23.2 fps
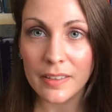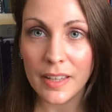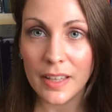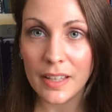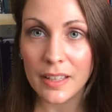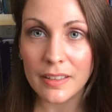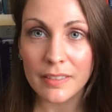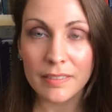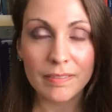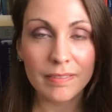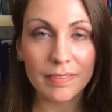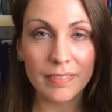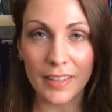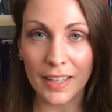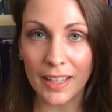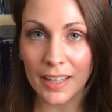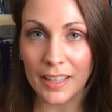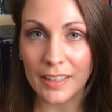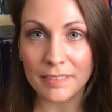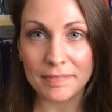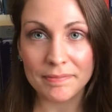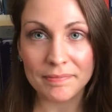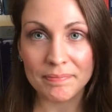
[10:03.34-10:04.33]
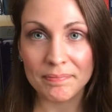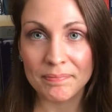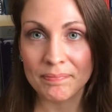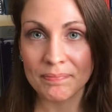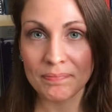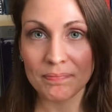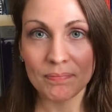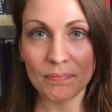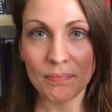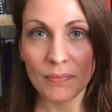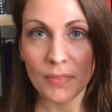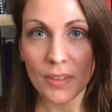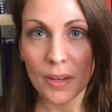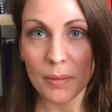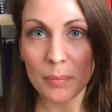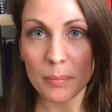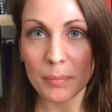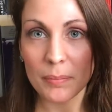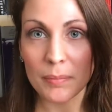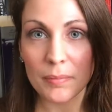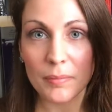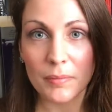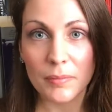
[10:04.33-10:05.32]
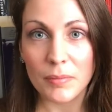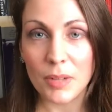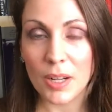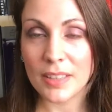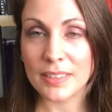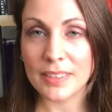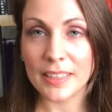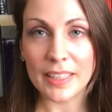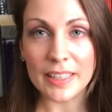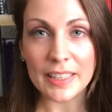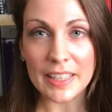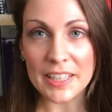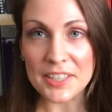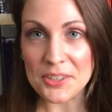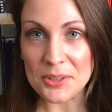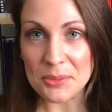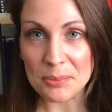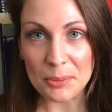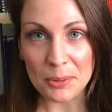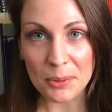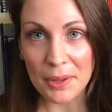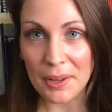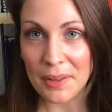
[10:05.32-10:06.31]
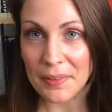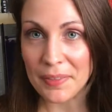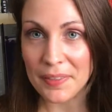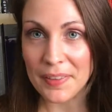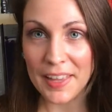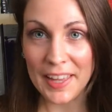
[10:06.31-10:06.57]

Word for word: thing. Yeah. Roxane Gay just blew out